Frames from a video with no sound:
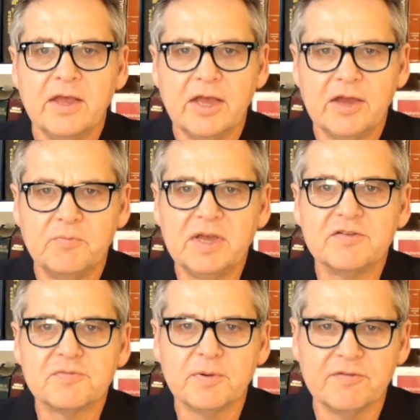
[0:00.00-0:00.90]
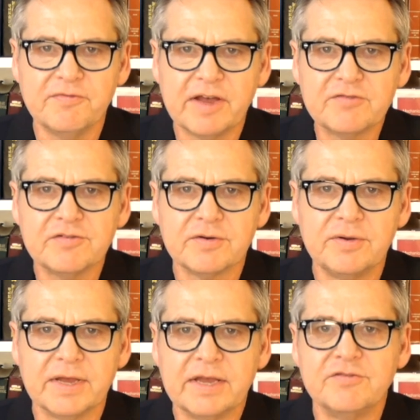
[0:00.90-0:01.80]
it means
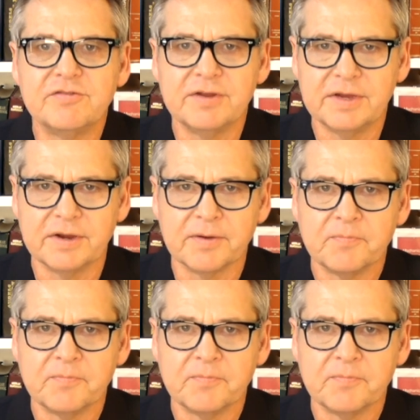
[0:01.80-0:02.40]
professional engineer.